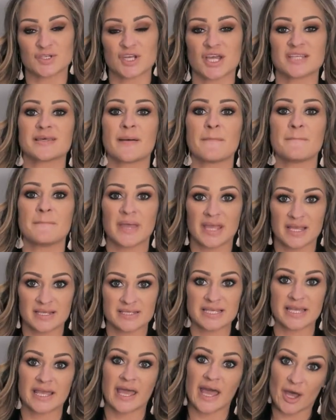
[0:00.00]
which has
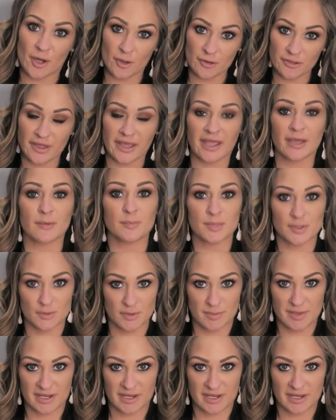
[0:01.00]
amazing health and beauty